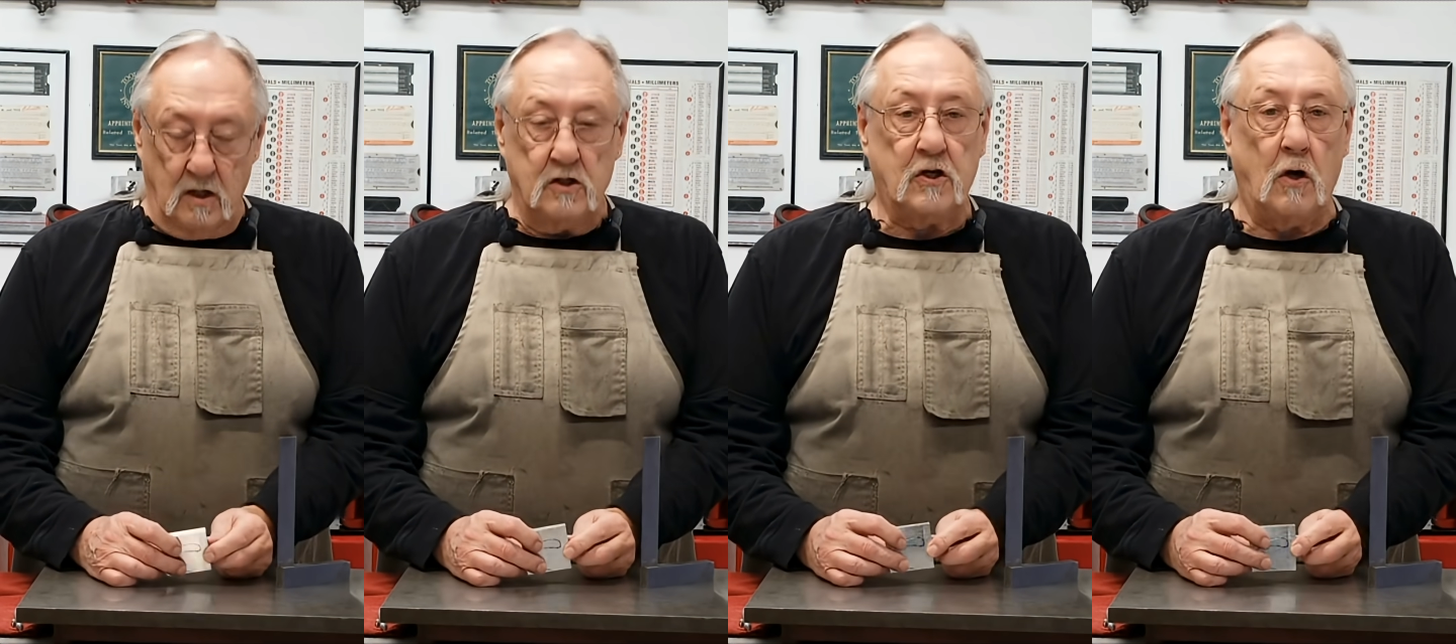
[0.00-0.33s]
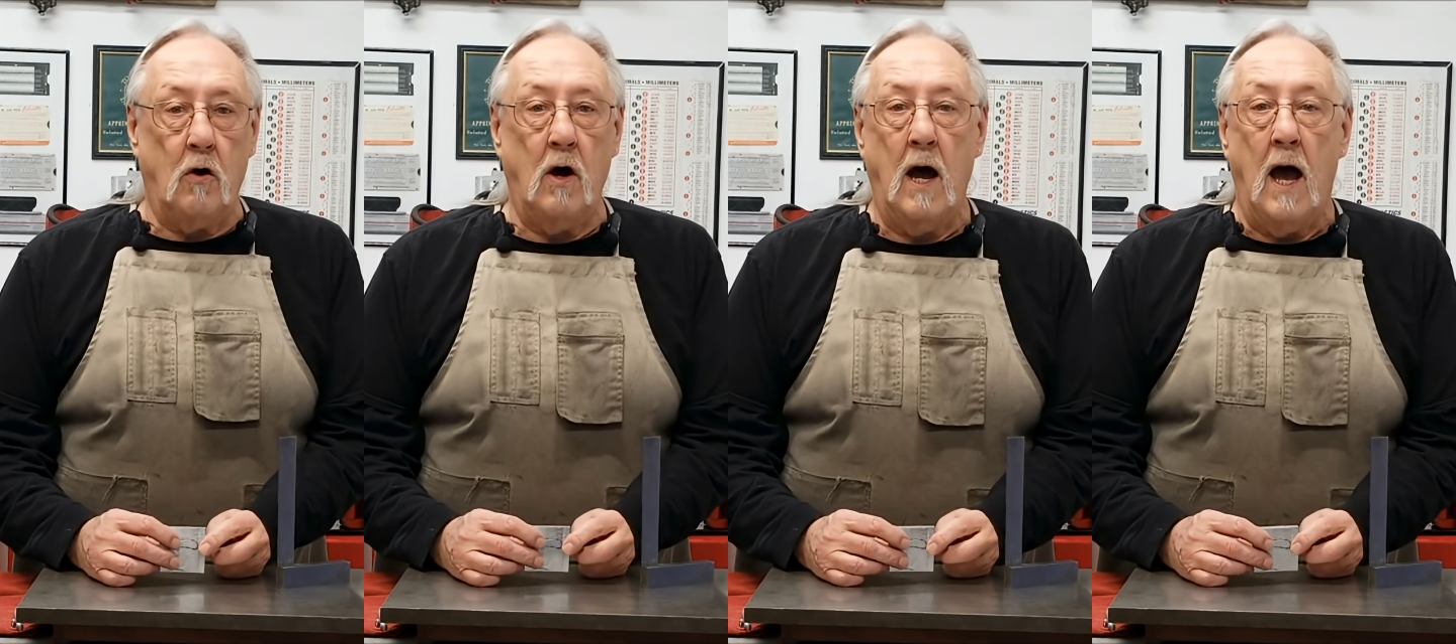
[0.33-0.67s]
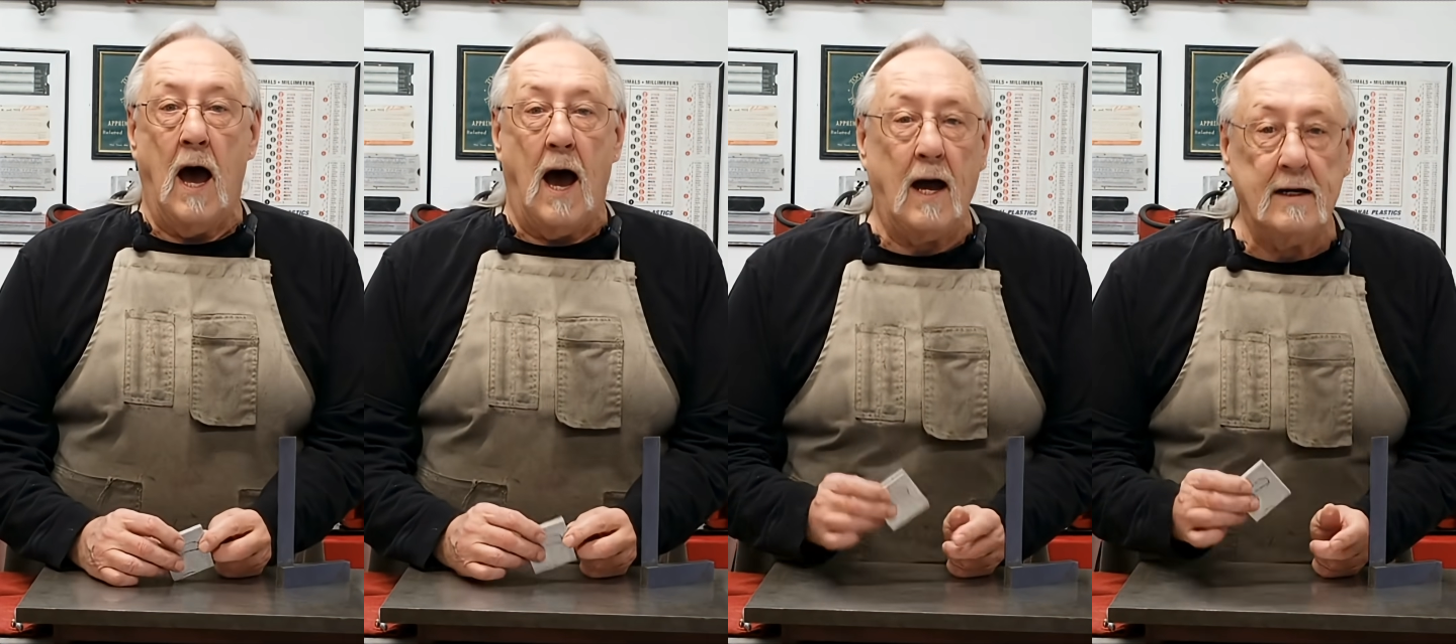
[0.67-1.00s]
So
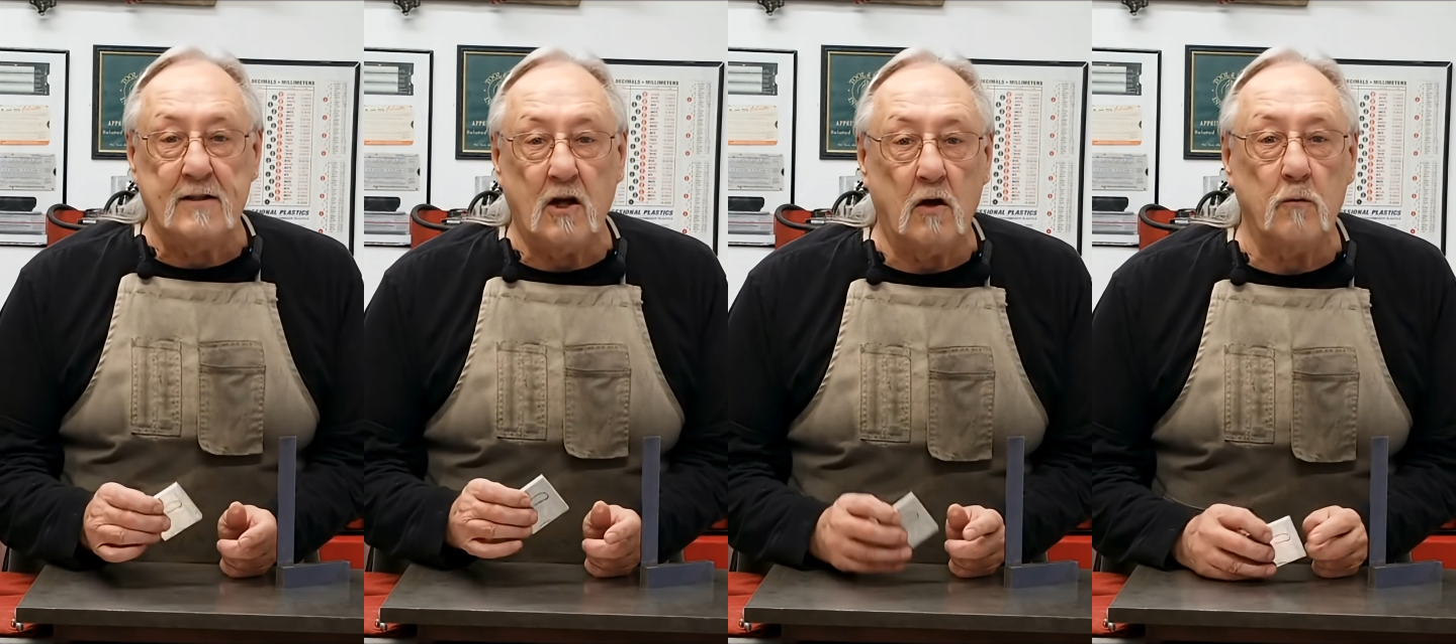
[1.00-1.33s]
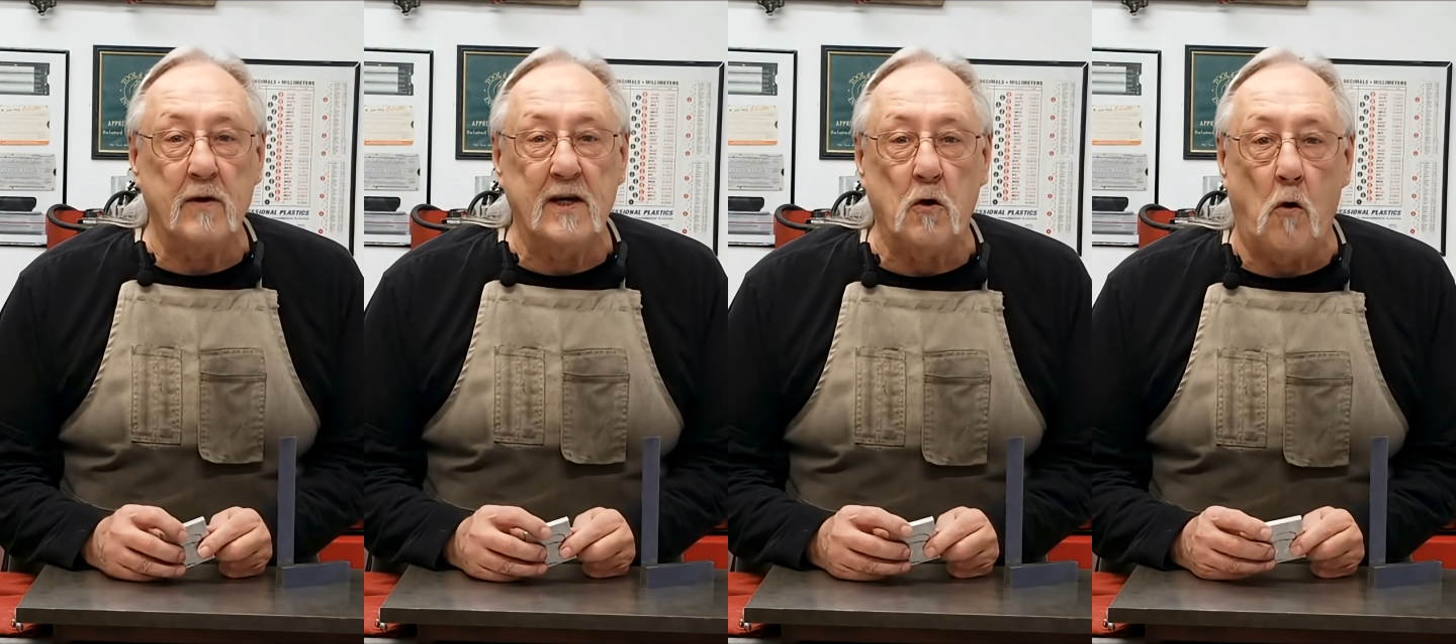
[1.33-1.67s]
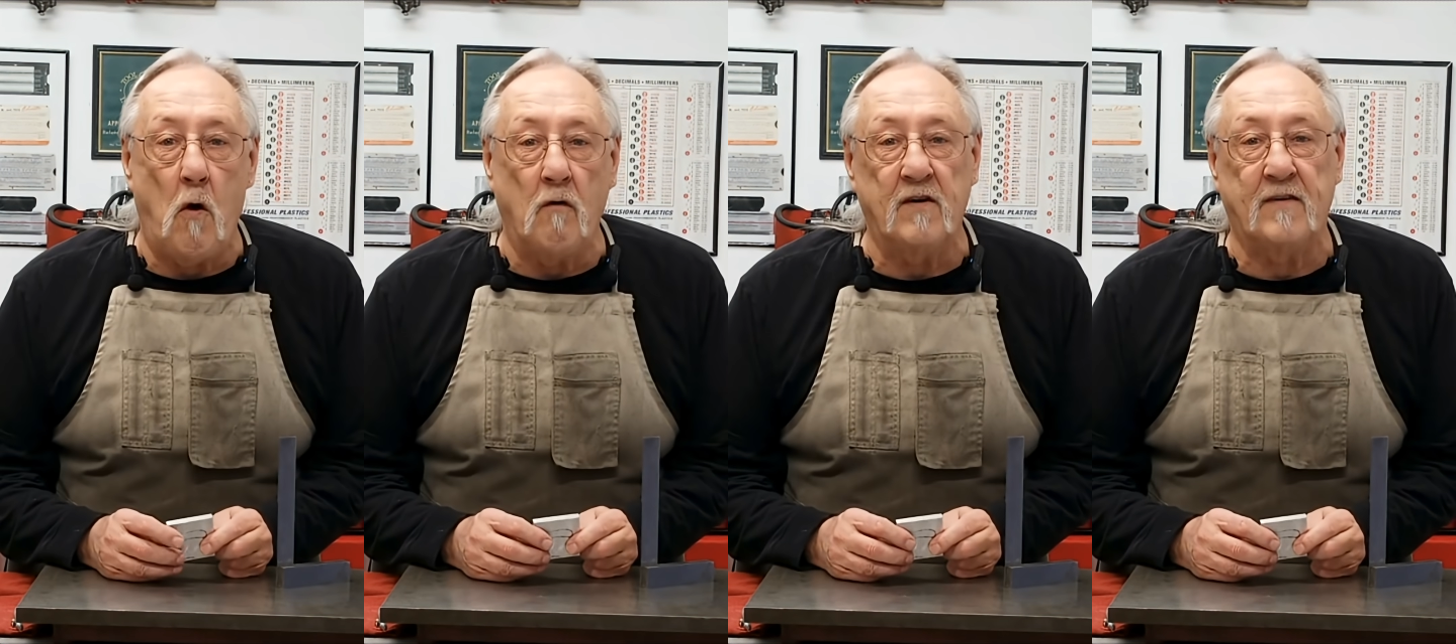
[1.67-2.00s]
I thought we'd
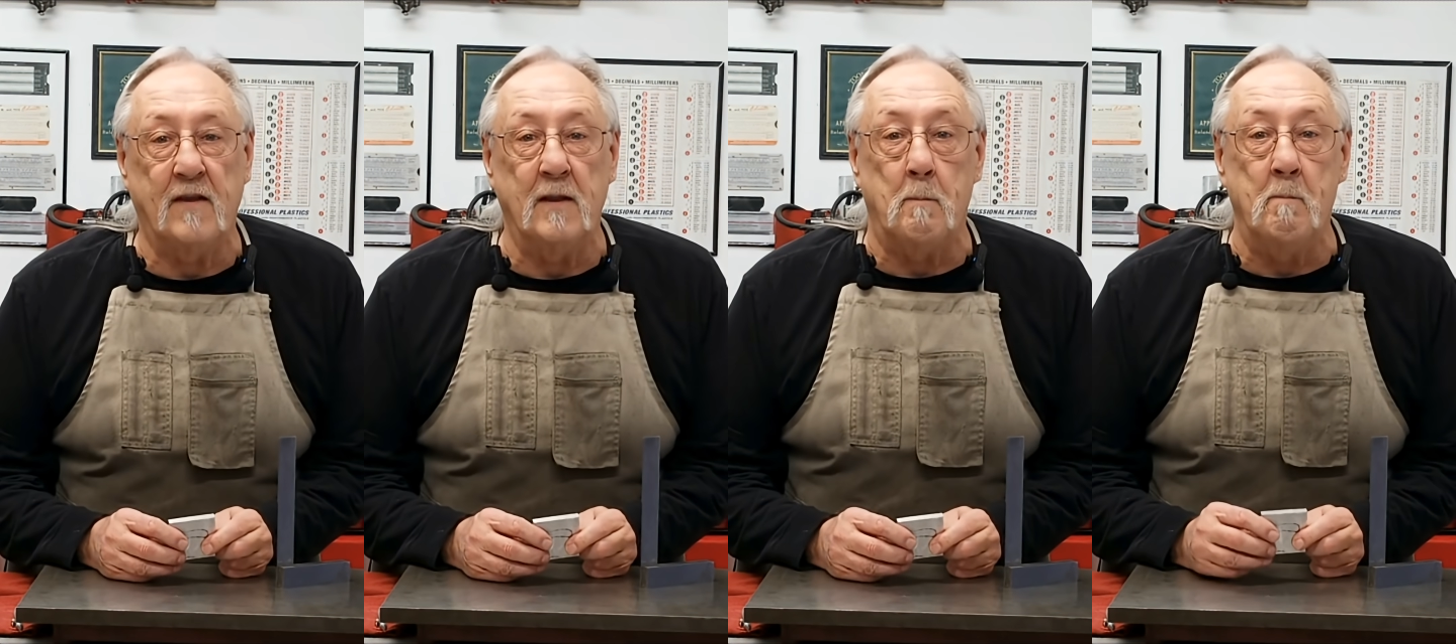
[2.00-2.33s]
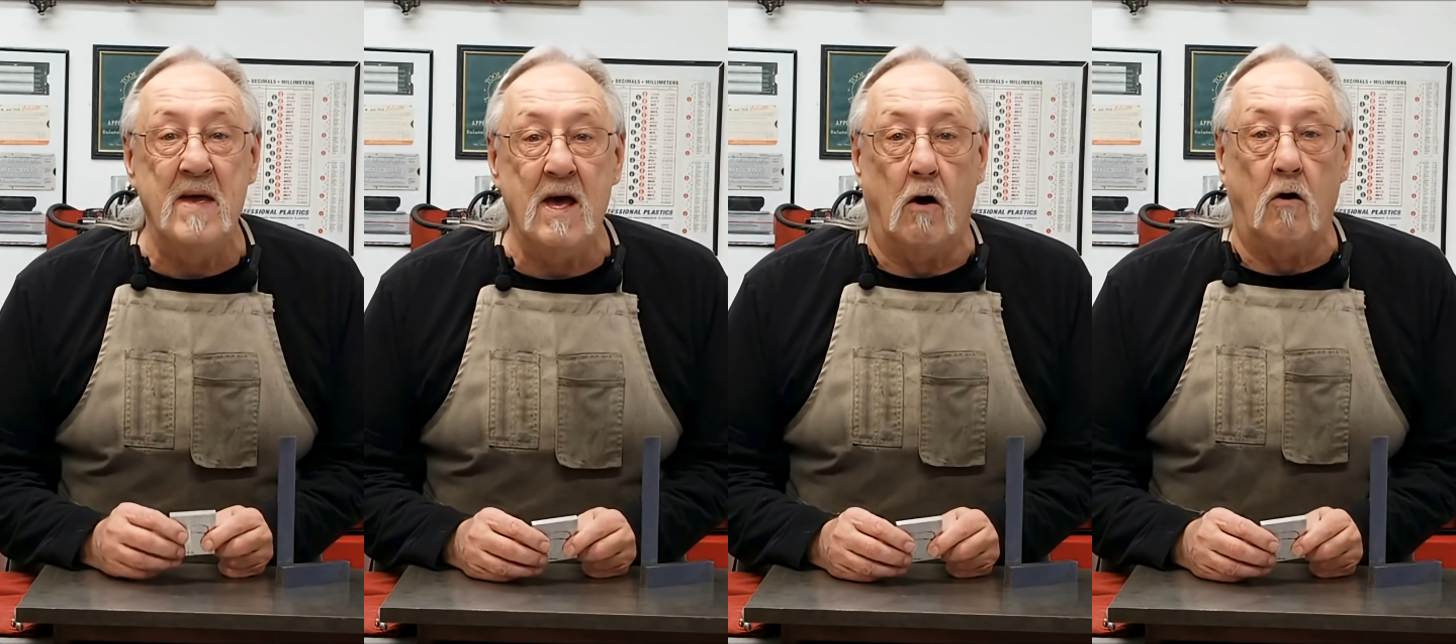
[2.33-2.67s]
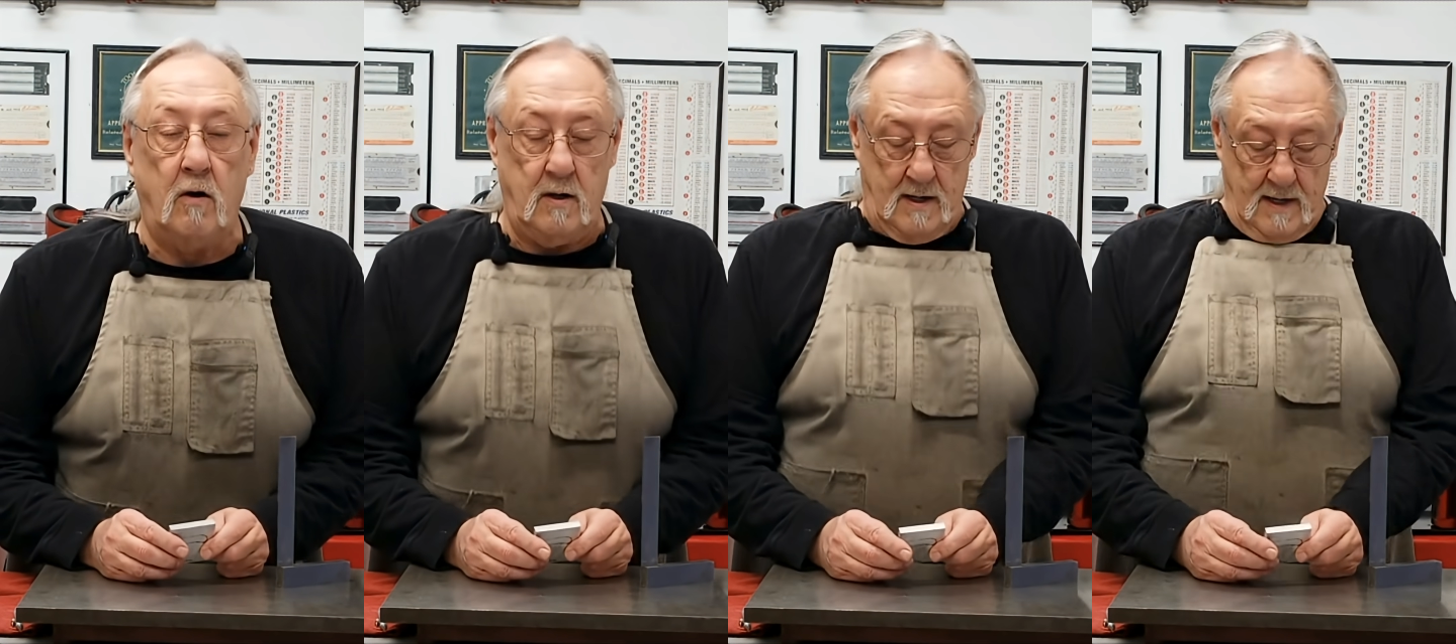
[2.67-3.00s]
go over to the
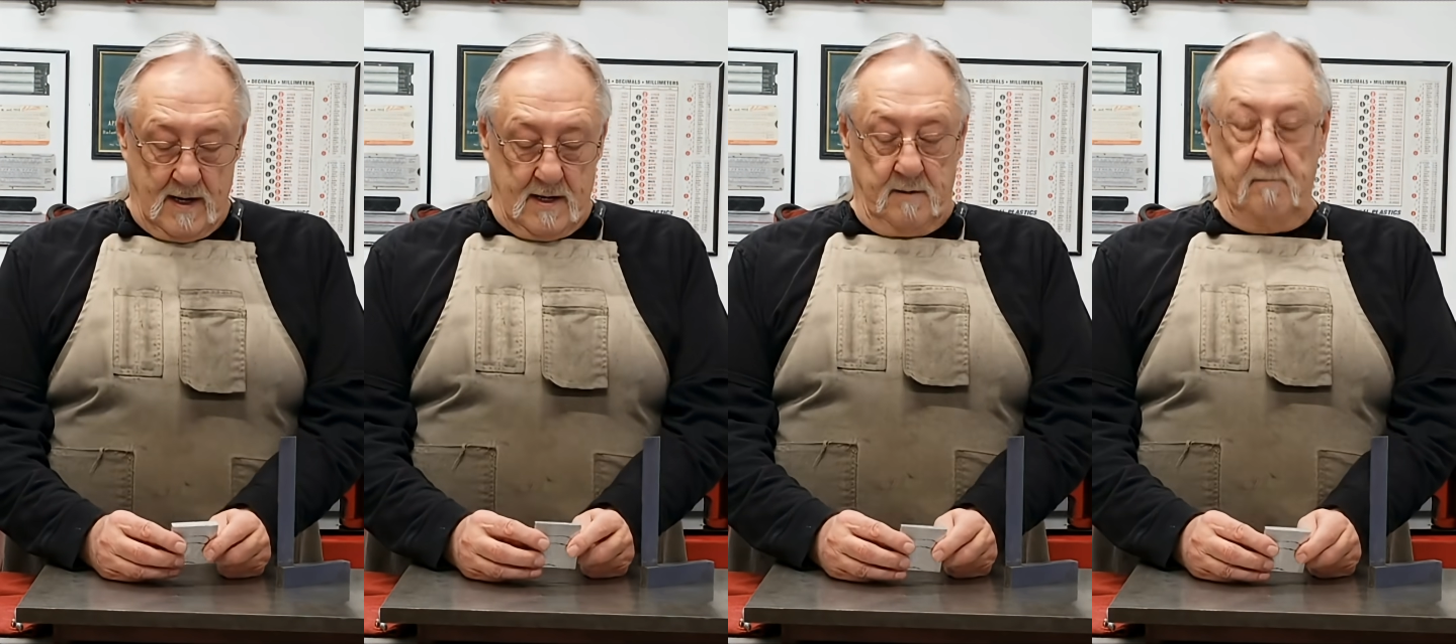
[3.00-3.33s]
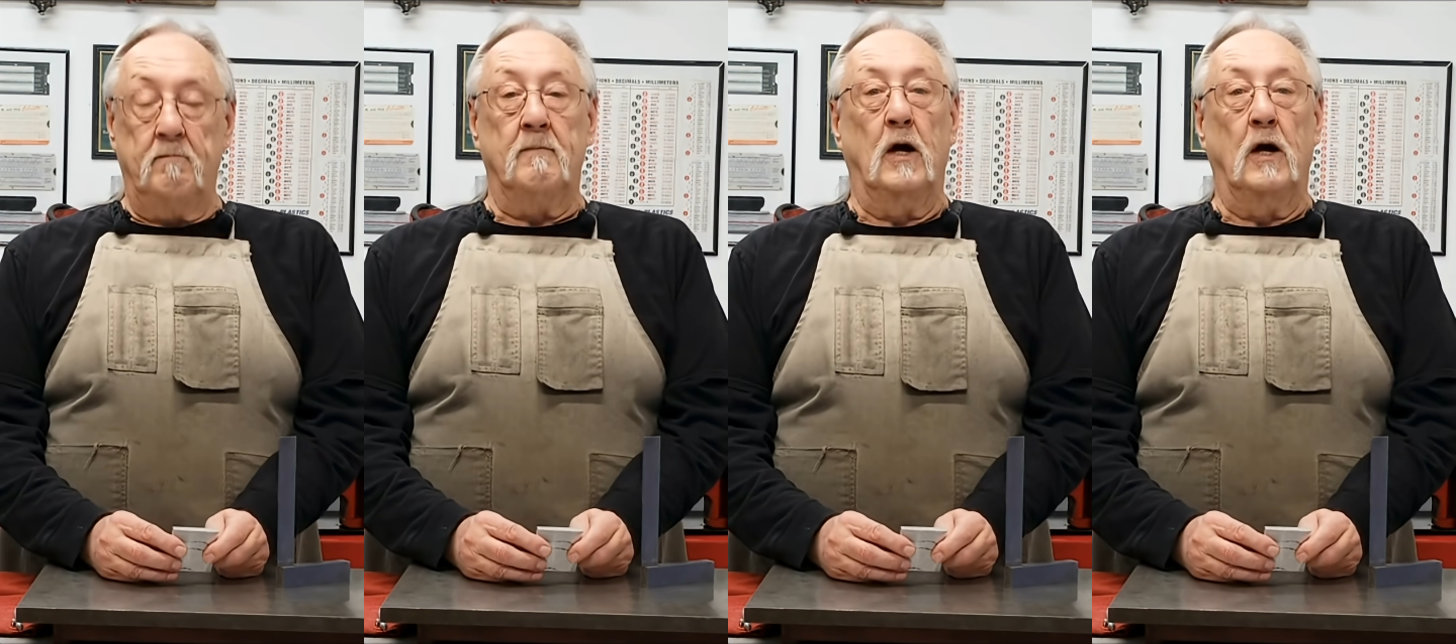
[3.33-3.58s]
mill and